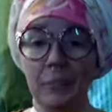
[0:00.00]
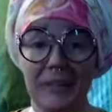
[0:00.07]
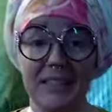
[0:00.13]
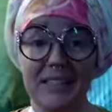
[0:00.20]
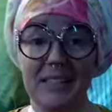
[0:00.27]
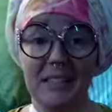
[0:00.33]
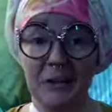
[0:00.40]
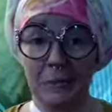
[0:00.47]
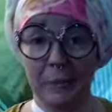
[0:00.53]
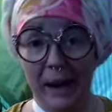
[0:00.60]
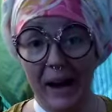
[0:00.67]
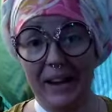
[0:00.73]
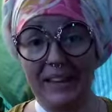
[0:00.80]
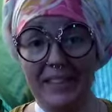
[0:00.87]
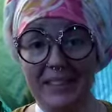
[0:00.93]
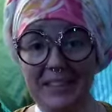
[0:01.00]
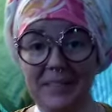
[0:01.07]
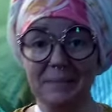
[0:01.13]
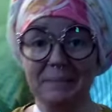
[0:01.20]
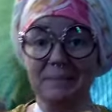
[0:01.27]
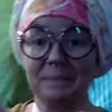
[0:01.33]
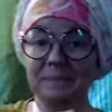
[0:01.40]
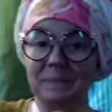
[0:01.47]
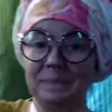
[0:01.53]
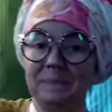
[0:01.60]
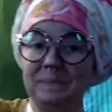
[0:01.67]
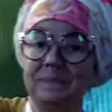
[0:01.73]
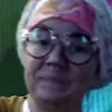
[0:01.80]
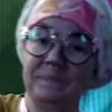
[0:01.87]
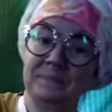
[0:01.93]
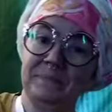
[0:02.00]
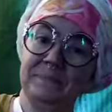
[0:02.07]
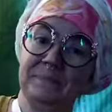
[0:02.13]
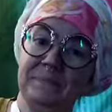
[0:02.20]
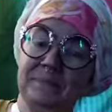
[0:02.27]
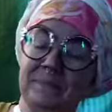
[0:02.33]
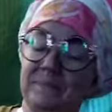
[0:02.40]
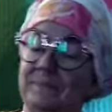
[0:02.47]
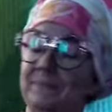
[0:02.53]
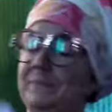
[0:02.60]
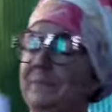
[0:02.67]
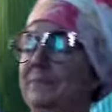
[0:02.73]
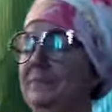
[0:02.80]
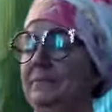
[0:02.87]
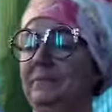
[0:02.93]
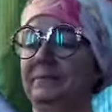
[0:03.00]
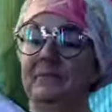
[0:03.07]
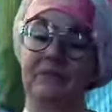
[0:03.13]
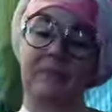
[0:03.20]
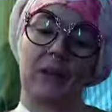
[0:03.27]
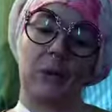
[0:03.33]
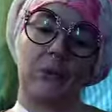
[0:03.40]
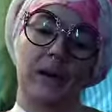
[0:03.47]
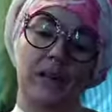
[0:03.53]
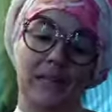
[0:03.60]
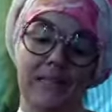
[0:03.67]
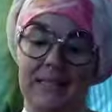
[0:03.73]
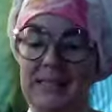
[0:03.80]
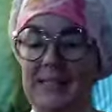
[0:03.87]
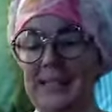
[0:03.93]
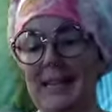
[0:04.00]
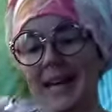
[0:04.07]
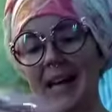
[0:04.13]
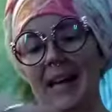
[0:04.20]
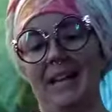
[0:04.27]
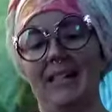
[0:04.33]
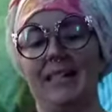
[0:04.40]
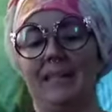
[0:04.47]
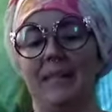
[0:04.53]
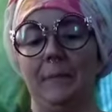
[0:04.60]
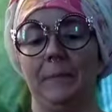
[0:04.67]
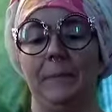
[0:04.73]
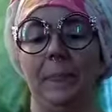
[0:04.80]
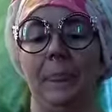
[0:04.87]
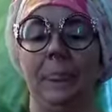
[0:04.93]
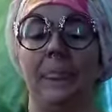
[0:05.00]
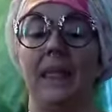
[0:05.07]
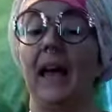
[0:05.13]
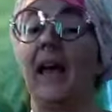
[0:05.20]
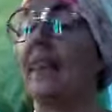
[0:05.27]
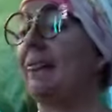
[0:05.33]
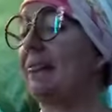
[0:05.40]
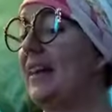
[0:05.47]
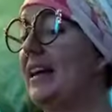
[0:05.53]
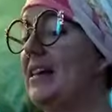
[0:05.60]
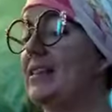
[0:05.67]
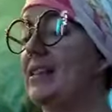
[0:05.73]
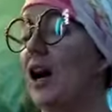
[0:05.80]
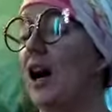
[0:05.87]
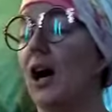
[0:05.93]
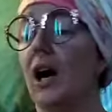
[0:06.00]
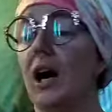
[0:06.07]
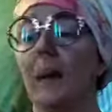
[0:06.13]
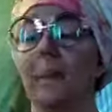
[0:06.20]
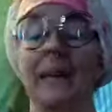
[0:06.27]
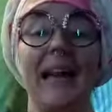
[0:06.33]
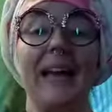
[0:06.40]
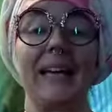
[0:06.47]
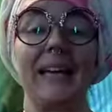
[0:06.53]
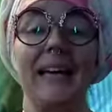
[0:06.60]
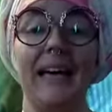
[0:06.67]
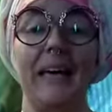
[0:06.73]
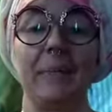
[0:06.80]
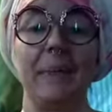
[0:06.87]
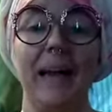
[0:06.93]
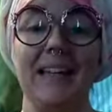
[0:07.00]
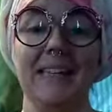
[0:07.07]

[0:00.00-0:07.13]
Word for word: Put these in your pockets. What's next? Did what is my, next? get my Carolina Reapers. These are Black King